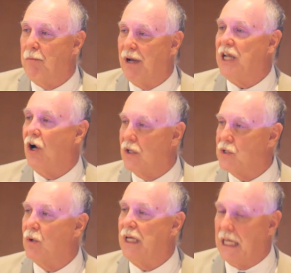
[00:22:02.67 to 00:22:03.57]
but he
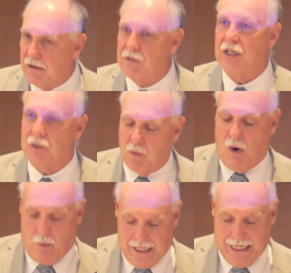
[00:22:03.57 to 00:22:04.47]
also gives us
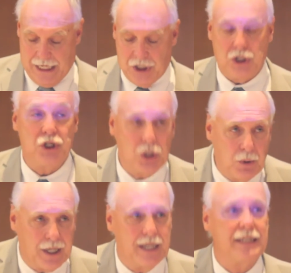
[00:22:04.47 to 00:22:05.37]
what we need to
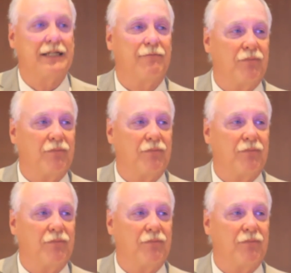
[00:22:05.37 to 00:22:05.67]
do it,